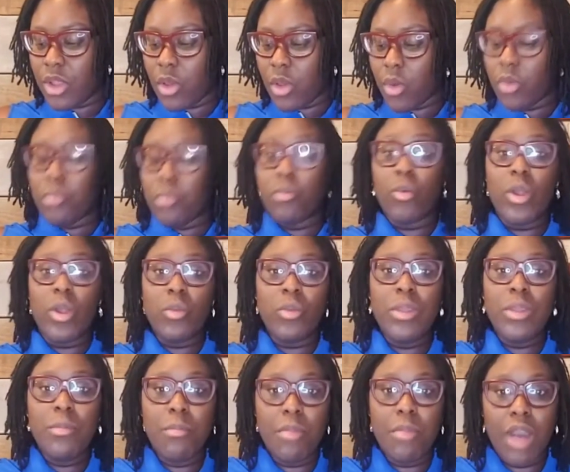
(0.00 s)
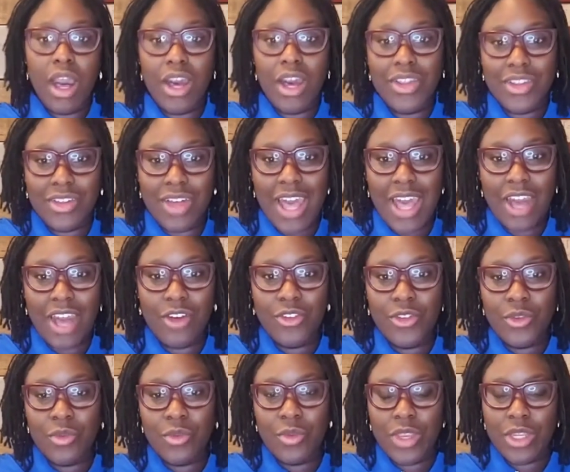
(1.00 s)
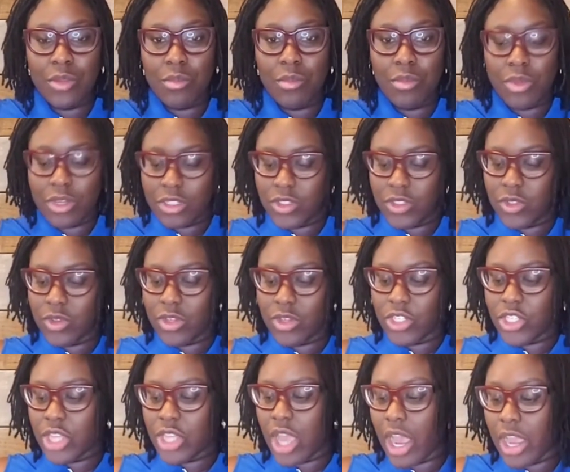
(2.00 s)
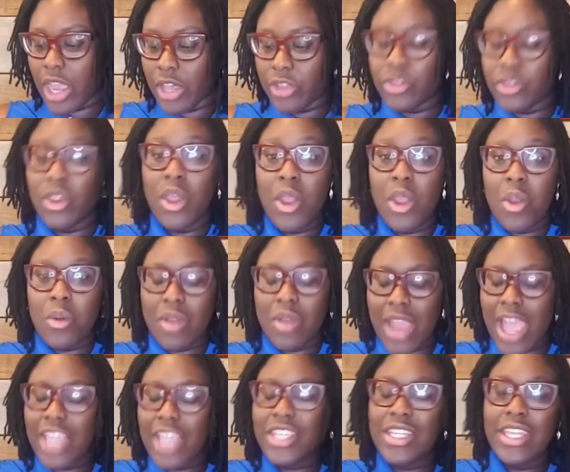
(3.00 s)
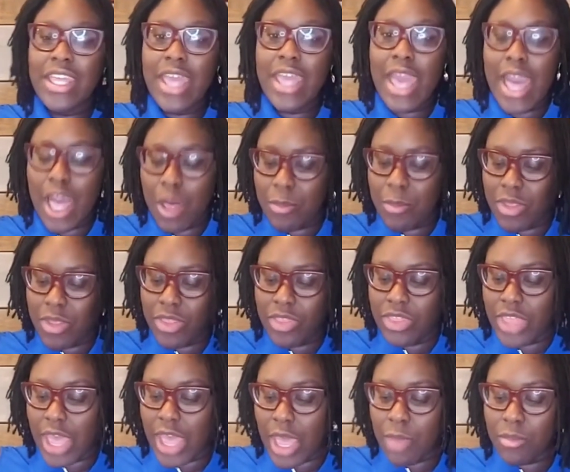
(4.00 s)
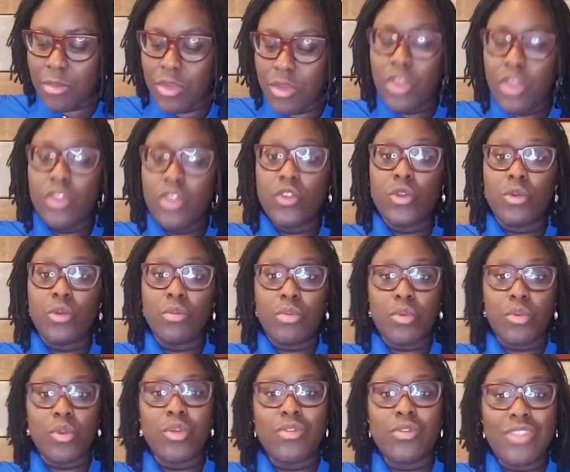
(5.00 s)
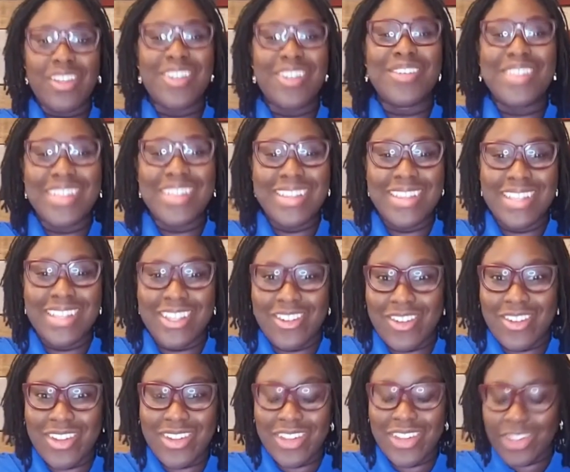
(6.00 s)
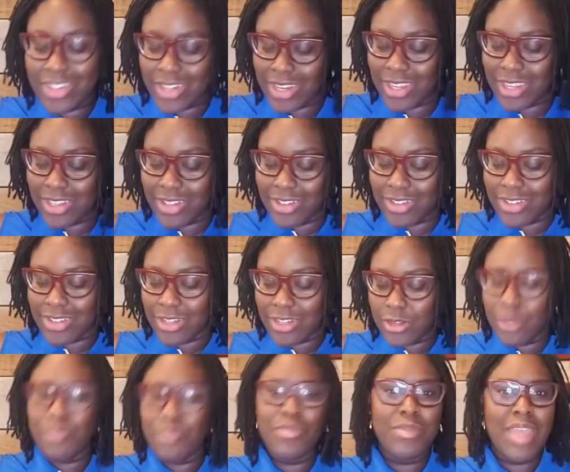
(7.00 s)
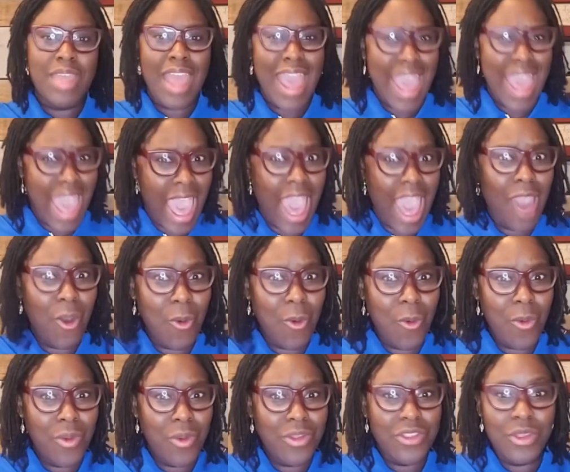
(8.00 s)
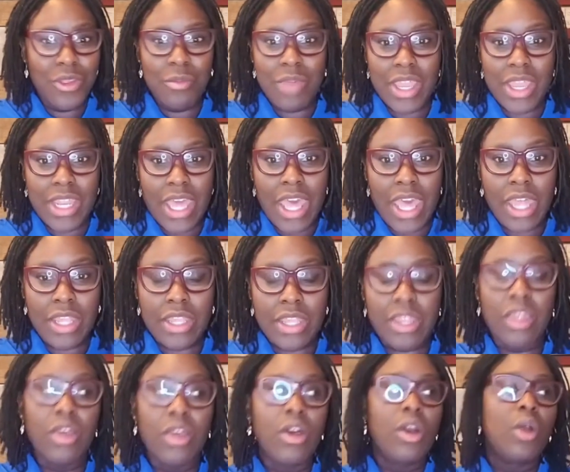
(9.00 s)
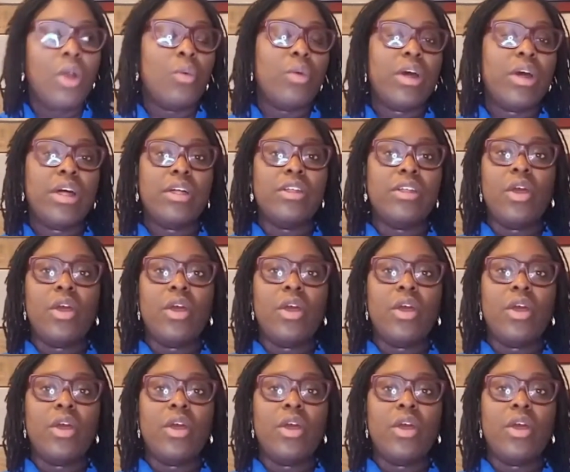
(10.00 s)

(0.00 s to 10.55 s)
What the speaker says: when we model how to read a book to a child, we're actually helping them to improve their literacy skills. How, you might ask? Well,